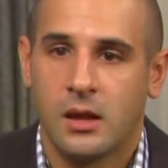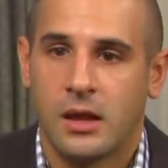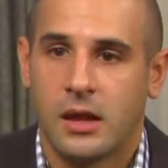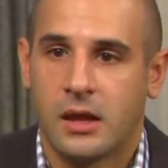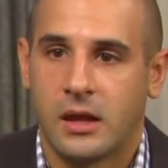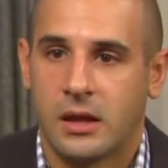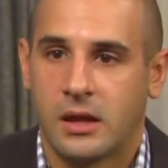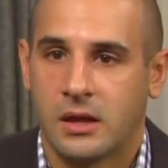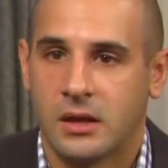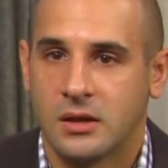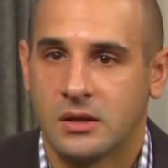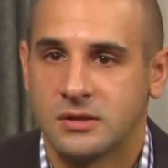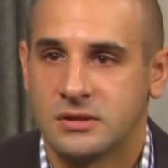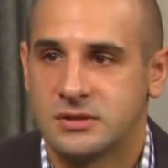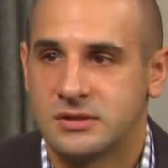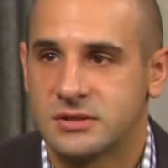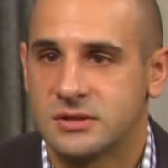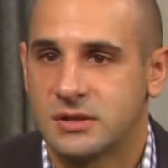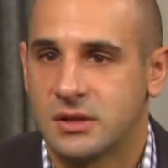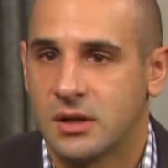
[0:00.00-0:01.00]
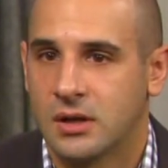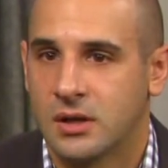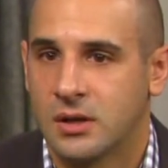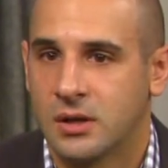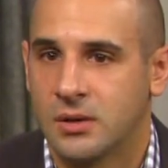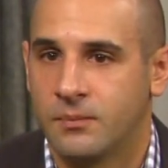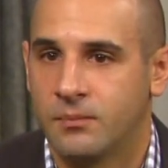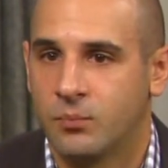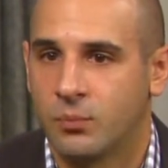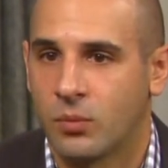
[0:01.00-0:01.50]
And
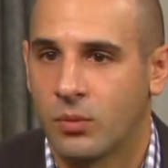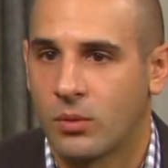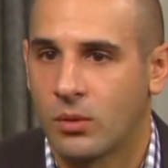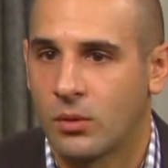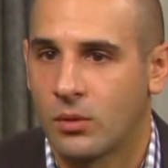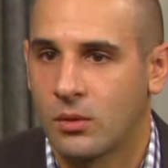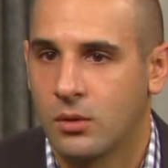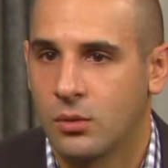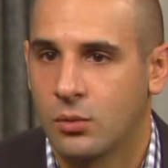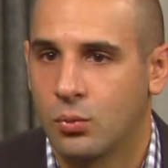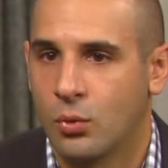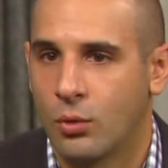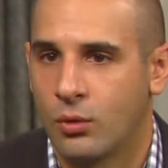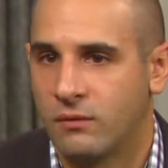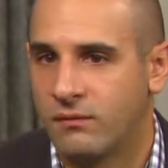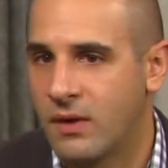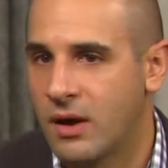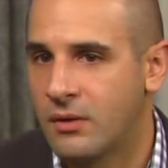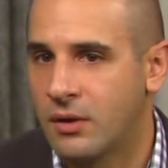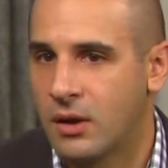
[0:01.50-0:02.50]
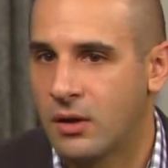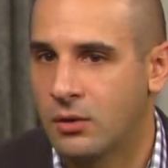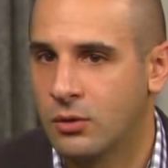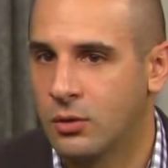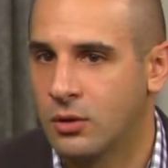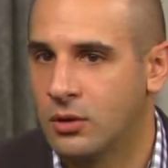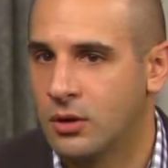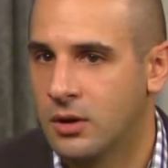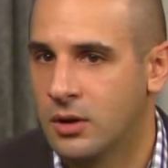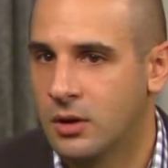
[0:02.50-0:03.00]
um, what we found out
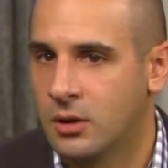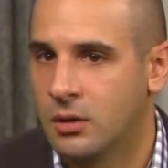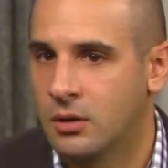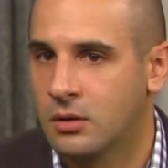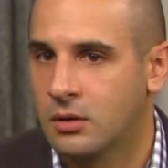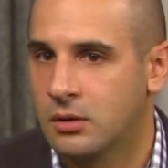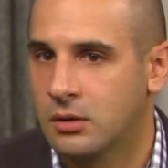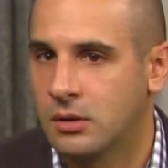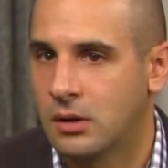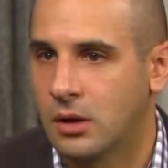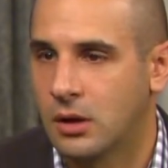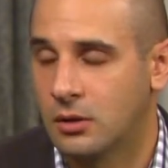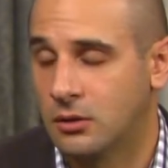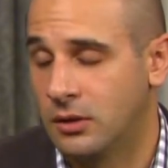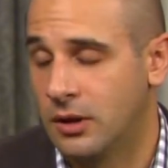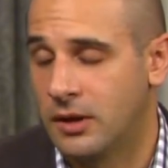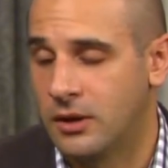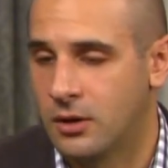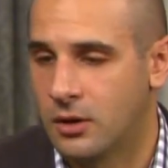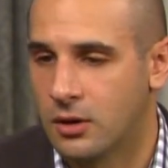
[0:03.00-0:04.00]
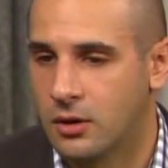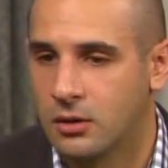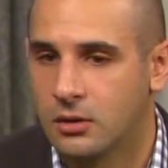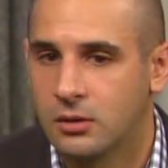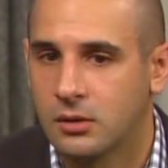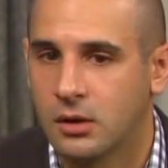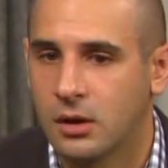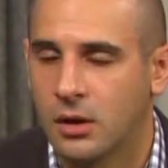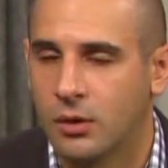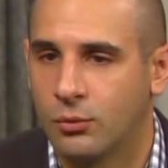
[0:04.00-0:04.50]
earlier, uh, later,
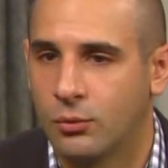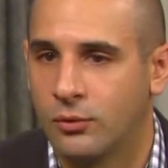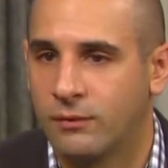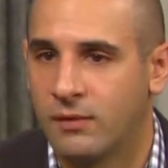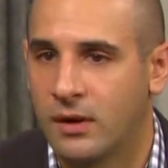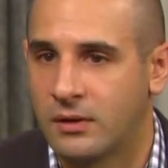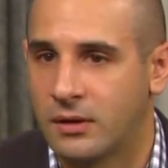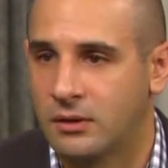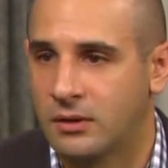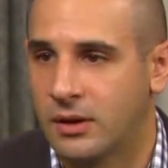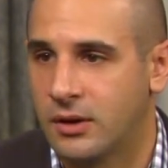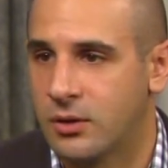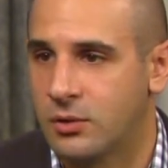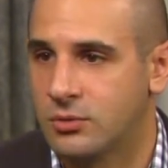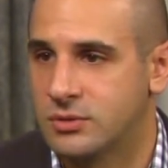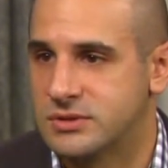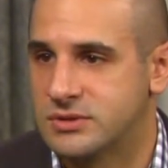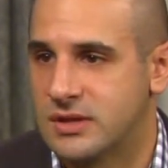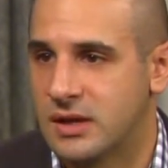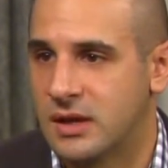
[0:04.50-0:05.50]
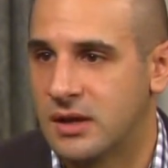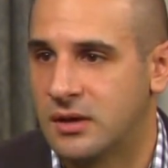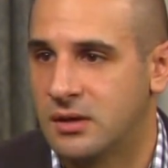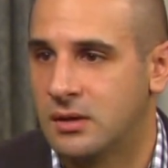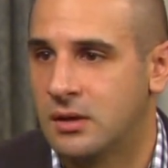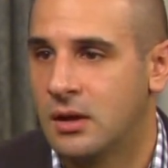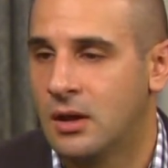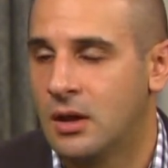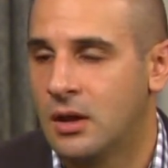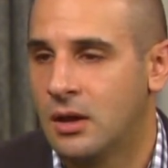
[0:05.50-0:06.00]
uh, what we found out later was that
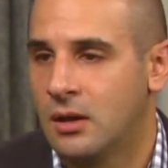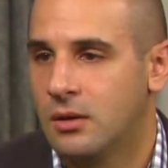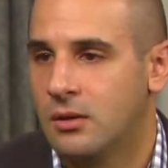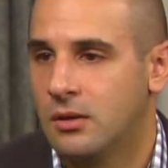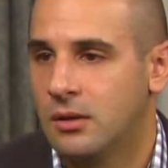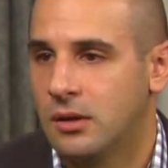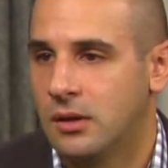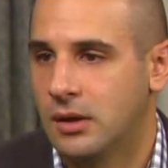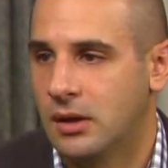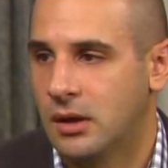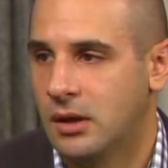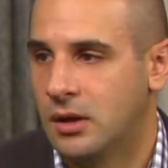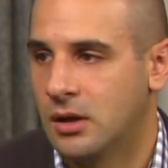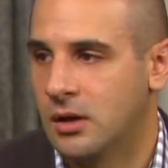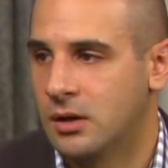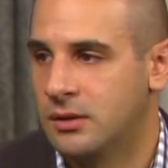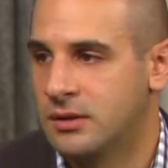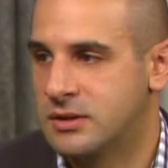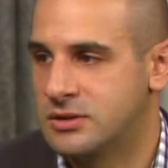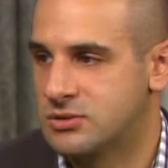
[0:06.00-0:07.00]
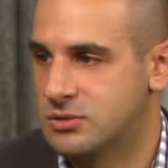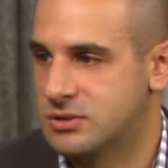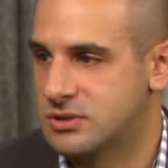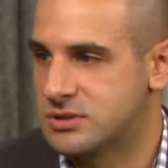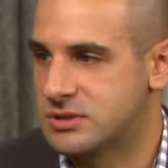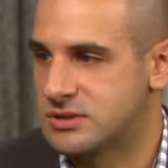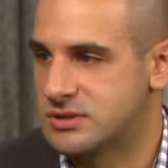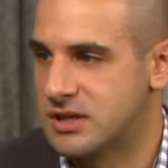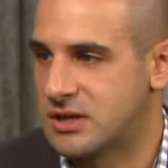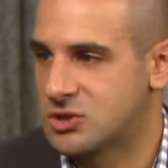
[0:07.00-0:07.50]
uh, this
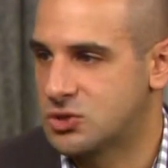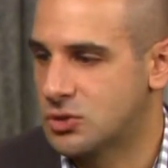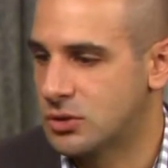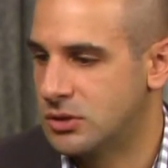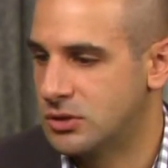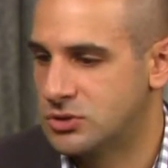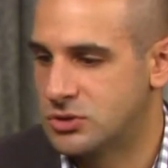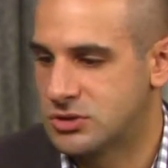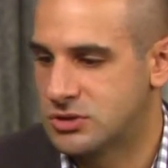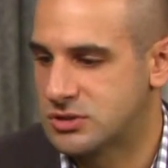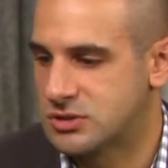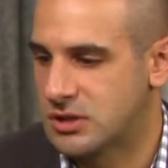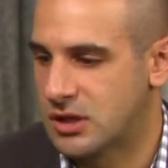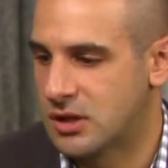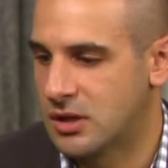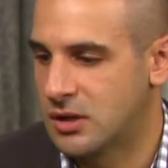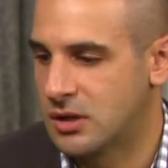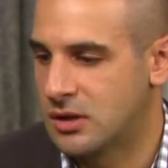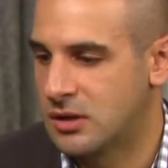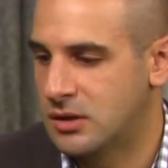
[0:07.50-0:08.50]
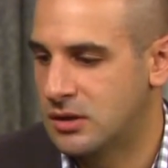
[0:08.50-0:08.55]
was essentially just uh,